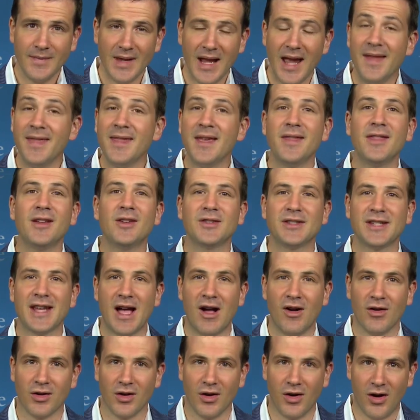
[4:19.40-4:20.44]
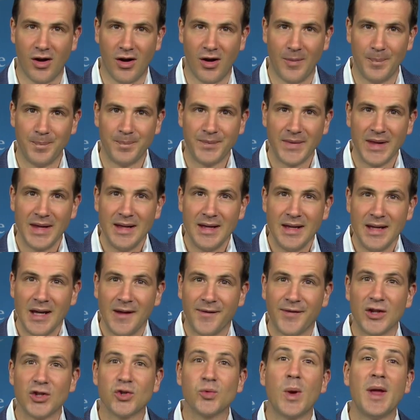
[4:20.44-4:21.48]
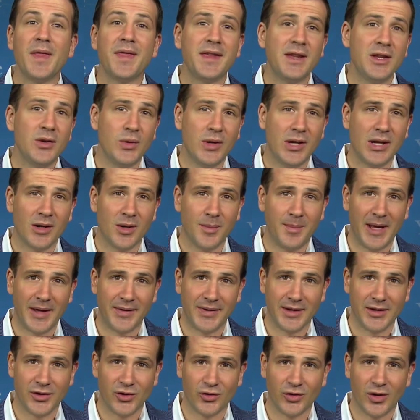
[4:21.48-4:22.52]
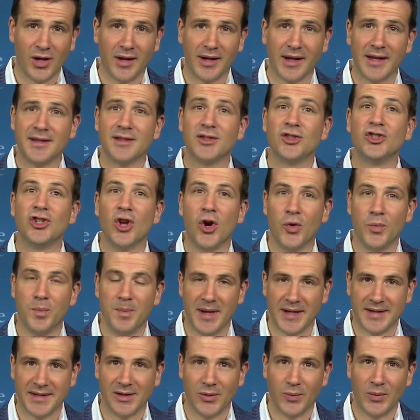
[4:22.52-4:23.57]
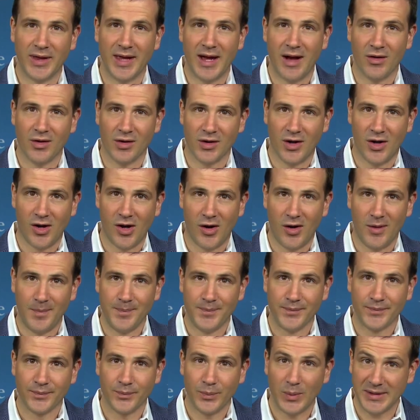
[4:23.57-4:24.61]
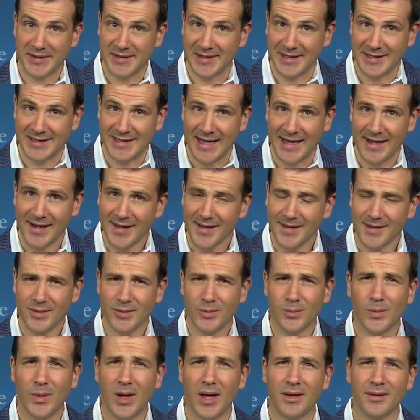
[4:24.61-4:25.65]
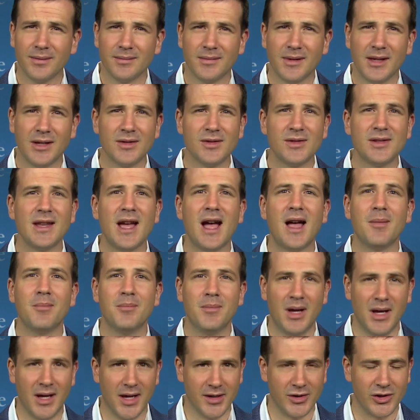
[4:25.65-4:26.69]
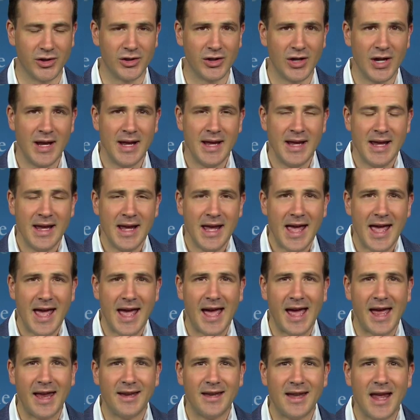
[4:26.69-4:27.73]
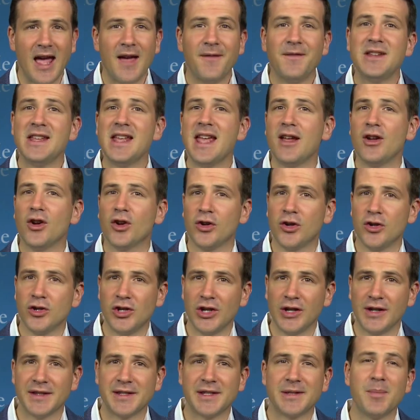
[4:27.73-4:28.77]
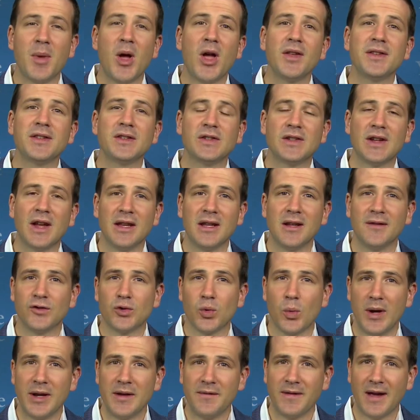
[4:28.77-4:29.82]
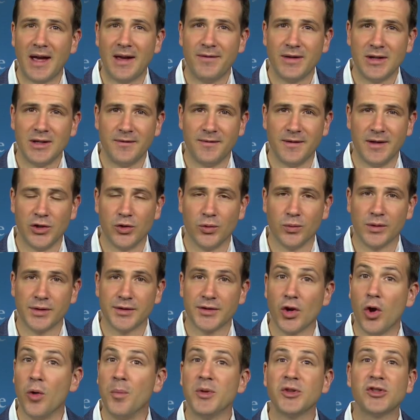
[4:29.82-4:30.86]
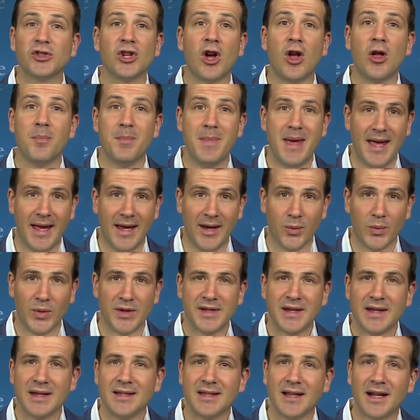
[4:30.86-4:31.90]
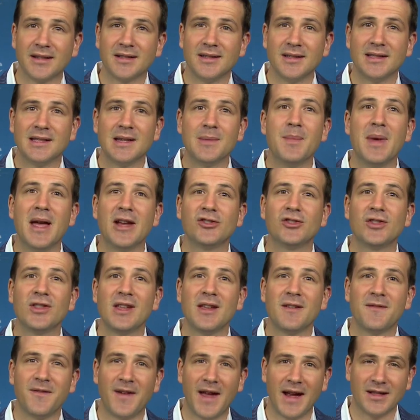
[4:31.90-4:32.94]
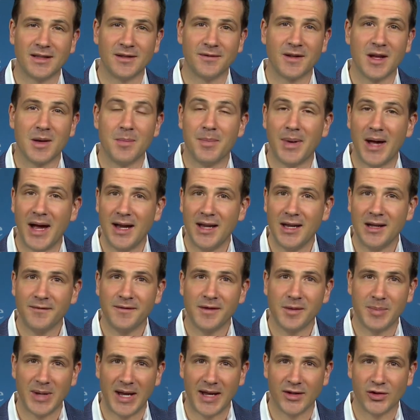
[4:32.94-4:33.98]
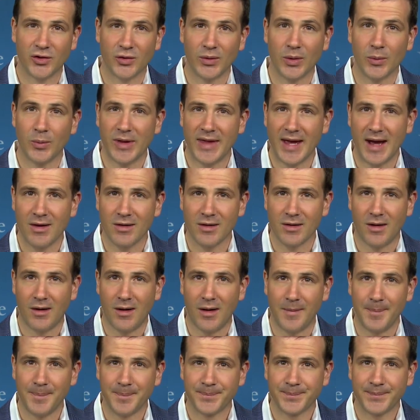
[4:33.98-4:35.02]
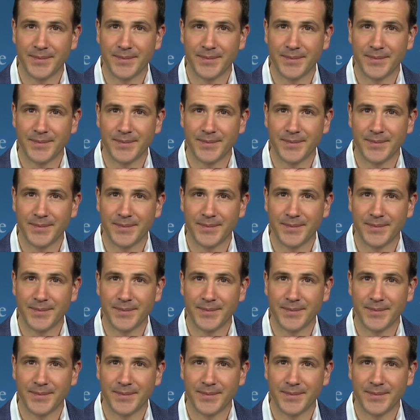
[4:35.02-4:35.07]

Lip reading: And then there's alcohol. If there's one thing you hear about this drug, it's don't mix it with alcohol. What's the data? Well, there's not much. At FDA urging, a small study of 25 individuals, almost all men, was conducted to measure the effect of combining flibanserin with alcohol.